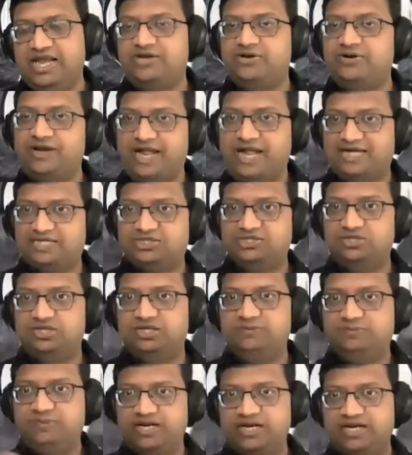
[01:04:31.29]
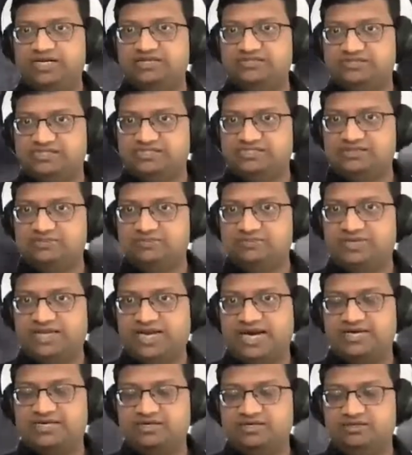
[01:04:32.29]
and you're actually building a system
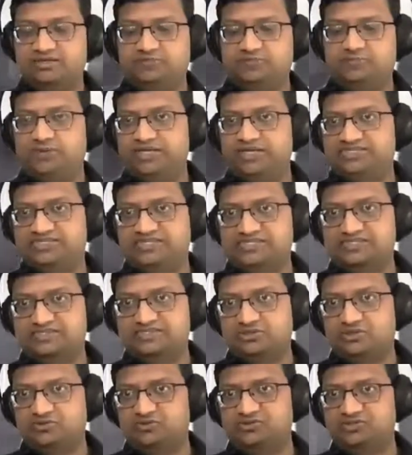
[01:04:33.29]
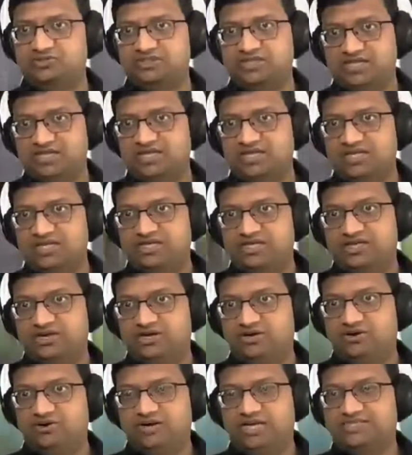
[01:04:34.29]
that replaces those,
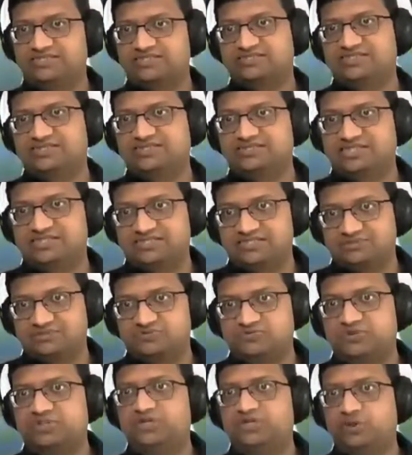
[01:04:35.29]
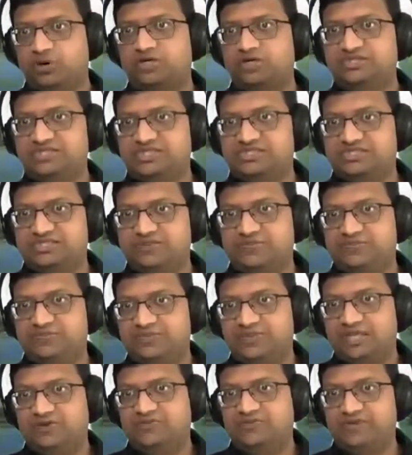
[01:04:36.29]
existing systems with your system,
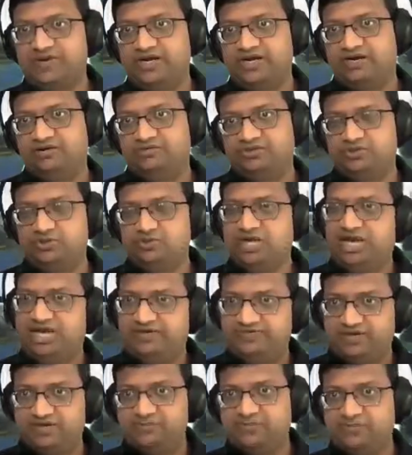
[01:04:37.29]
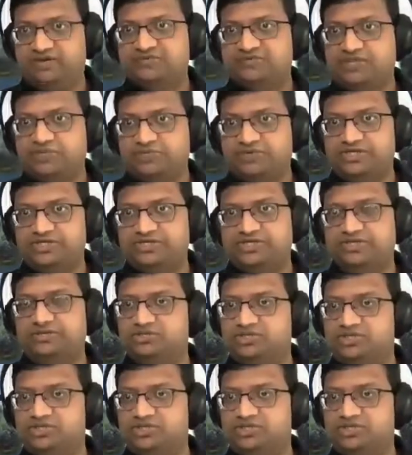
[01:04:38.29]
where you have a bit of separation.